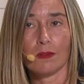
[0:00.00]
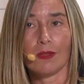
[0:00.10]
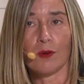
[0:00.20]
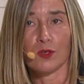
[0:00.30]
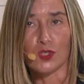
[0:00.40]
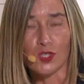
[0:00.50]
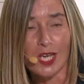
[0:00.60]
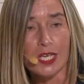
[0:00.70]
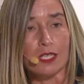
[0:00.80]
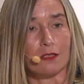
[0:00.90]
our
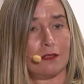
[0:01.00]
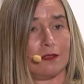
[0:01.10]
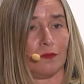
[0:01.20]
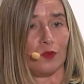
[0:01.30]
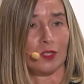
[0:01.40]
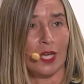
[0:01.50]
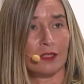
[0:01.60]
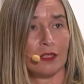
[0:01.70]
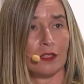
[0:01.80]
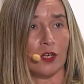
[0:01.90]
societies,
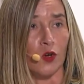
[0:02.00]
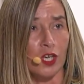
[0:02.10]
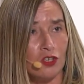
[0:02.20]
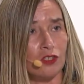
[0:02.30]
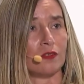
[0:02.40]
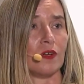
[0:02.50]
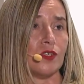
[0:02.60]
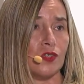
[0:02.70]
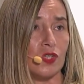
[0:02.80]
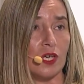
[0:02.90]
protecting the cohesion of our
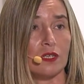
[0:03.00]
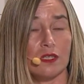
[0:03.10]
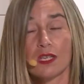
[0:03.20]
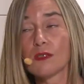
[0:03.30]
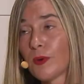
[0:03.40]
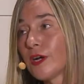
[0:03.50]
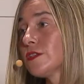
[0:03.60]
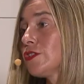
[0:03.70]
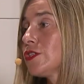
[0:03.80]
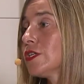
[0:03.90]
societies is
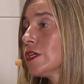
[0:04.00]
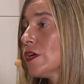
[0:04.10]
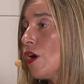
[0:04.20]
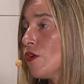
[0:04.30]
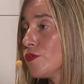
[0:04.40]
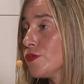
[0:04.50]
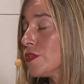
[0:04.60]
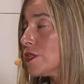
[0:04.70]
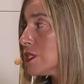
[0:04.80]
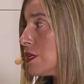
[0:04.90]
part of
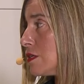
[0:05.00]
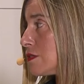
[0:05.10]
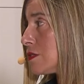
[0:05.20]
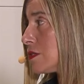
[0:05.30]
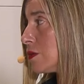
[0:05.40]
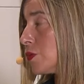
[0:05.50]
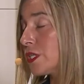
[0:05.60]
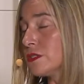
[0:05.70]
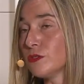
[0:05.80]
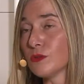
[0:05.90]
the resilience we
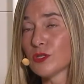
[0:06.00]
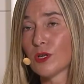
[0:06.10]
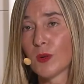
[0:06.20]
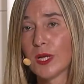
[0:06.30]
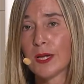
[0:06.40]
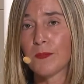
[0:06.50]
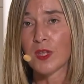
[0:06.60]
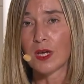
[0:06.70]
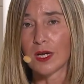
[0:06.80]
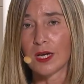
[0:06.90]
can do. So
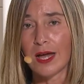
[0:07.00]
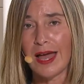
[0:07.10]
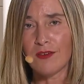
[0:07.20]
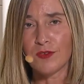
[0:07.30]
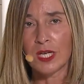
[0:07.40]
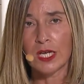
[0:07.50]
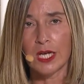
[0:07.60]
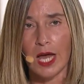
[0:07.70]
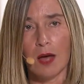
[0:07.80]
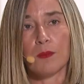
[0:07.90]
having a
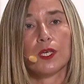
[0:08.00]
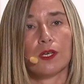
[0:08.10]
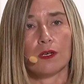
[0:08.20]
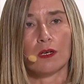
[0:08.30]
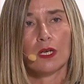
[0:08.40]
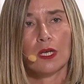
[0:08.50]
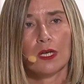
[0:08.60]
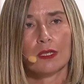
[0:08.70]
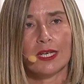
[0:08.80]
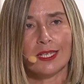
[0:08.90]
hub here
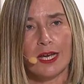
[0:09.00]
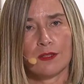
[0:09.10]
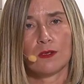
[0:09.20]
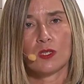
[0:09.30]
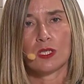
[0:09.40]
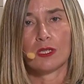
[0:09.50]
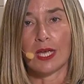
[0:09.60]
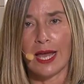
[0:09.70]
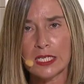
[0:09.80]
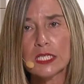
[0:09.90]
that gathers the
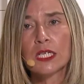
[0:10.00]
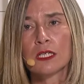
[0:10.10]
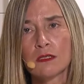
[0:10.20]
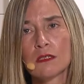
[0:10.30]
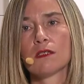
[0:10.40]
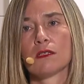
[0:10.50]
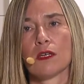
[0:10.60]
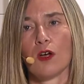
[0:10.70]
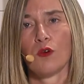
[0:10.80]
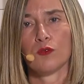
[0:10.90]
excellence
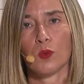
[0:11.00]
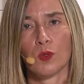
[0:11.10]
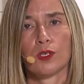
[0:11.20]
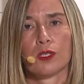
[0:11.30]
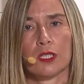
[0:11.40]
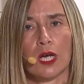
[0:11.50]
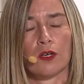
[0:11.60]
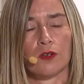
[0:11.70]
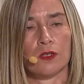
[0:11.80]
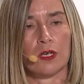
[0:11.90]
of the work done
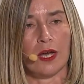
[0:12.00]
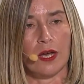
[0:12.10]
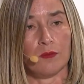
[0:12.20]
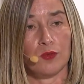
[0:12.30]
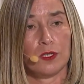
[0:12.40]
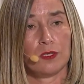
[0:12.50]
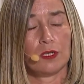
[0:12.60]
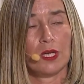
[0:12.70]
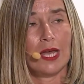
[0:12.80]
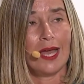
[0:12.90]
on hybrid
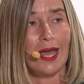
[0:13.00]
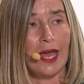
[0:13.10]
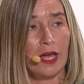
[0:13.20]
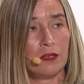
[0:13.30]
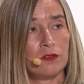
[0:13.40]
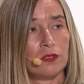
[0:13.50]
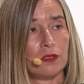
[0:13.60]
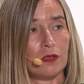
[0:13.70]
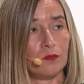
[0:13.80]
and